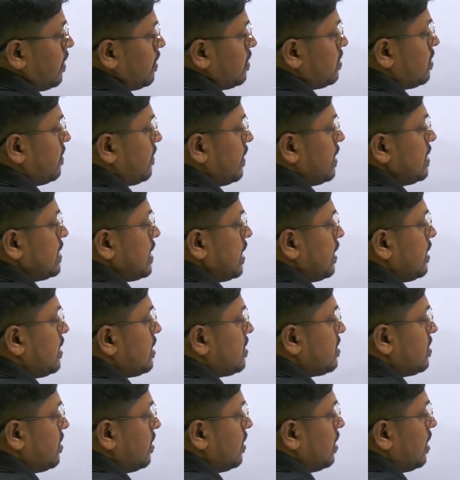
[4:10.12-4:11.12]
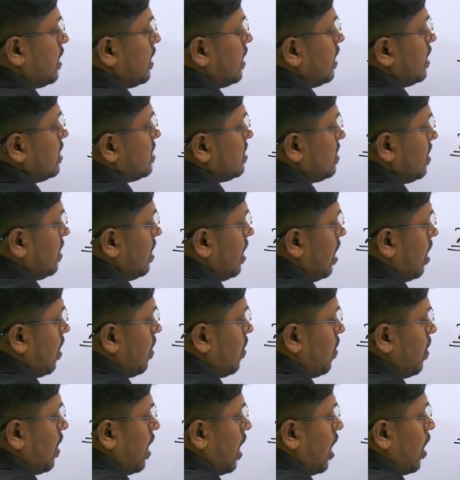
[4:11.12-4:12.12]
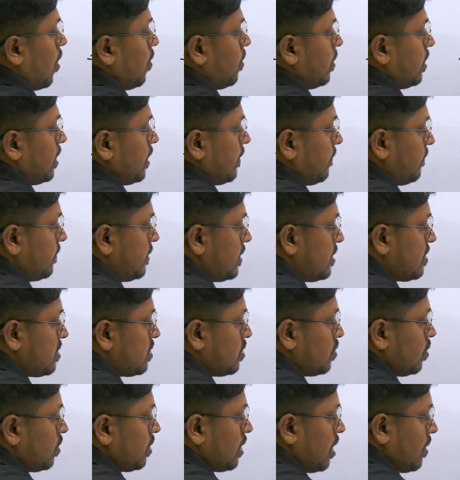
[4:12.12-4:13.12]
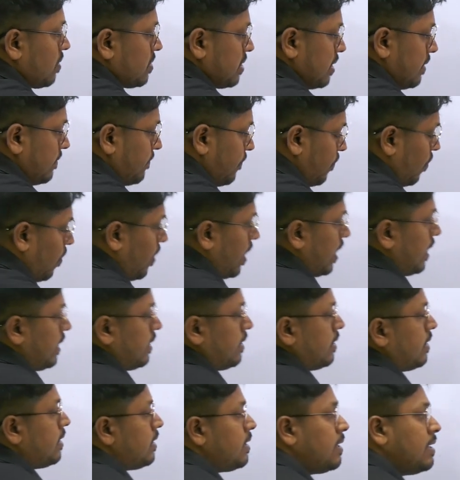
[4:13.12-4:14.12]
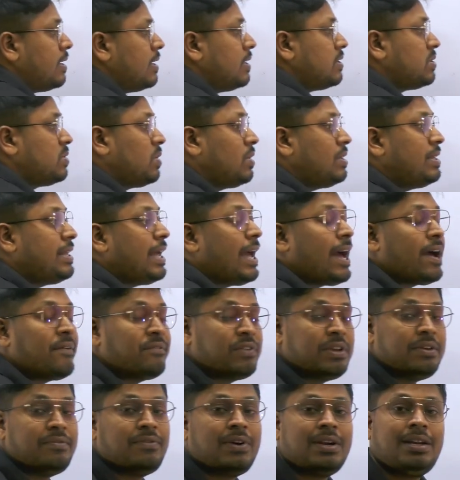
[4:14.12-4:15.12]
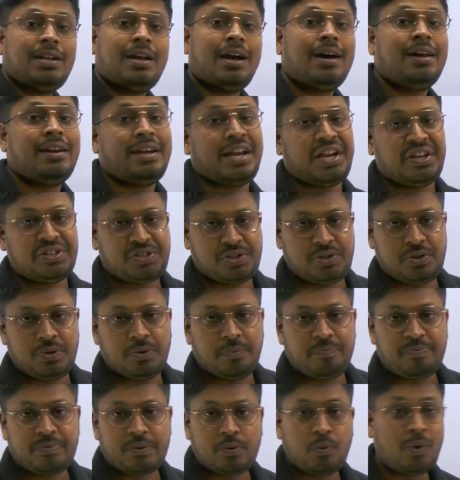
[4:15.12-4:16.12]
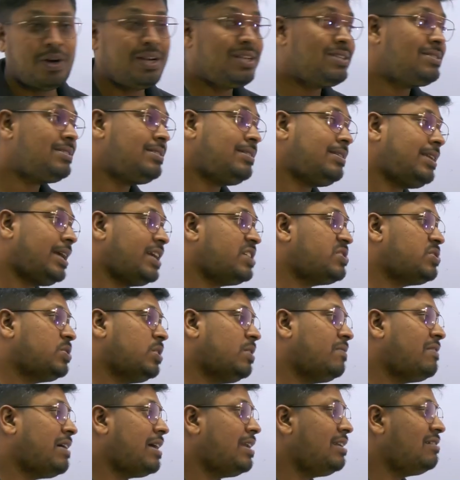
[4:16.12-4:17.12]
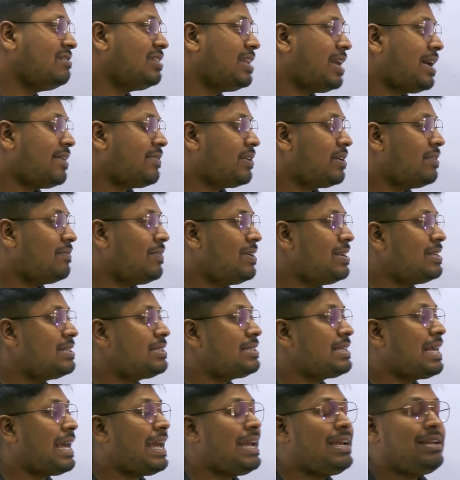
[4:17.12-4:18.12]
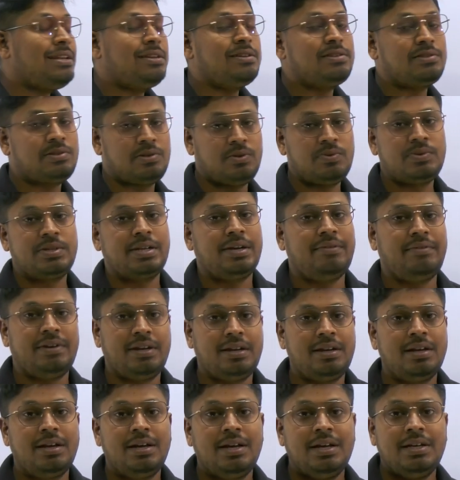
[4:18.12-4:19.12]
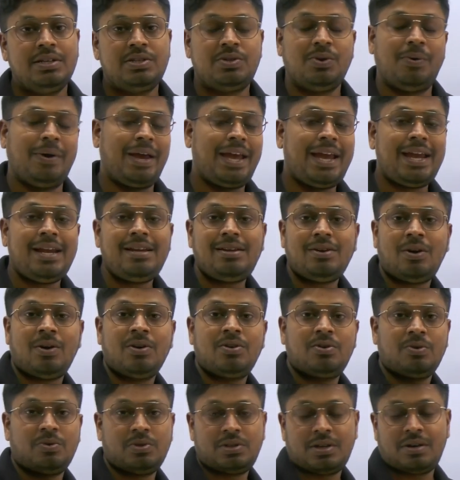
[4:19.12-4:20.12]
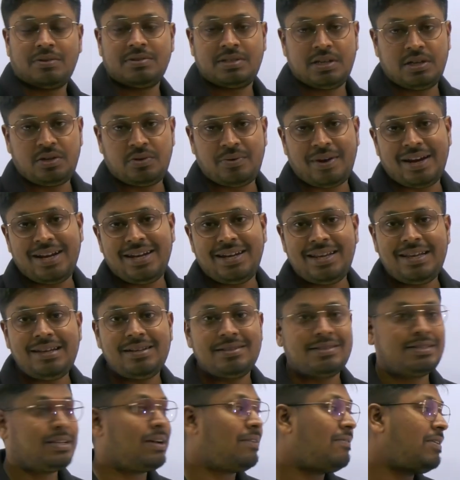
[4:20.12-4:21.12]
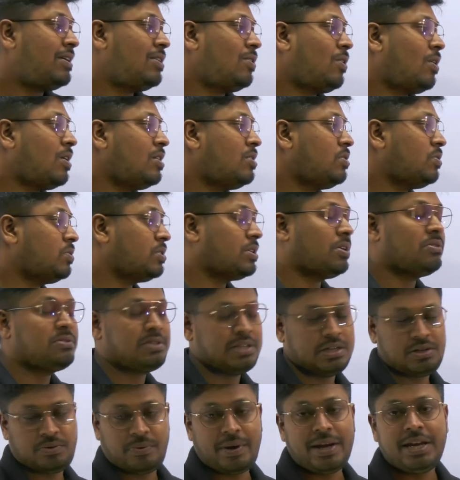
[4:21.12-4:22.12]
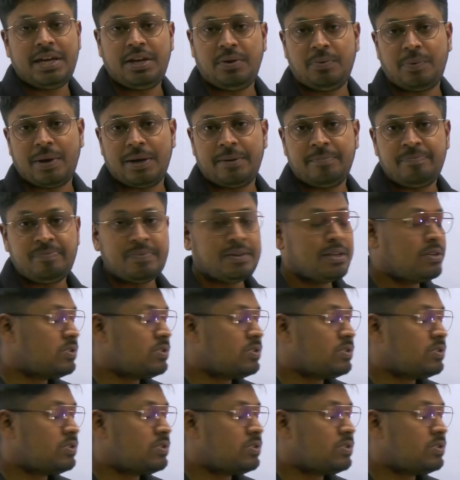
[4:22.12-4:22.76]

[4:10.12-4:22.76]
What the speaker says: So friends, understood. So now out of this 2400, so they have given a ratio. What is the ratio value they have given is 8:7. So 8 on 2020, 7 on 2021.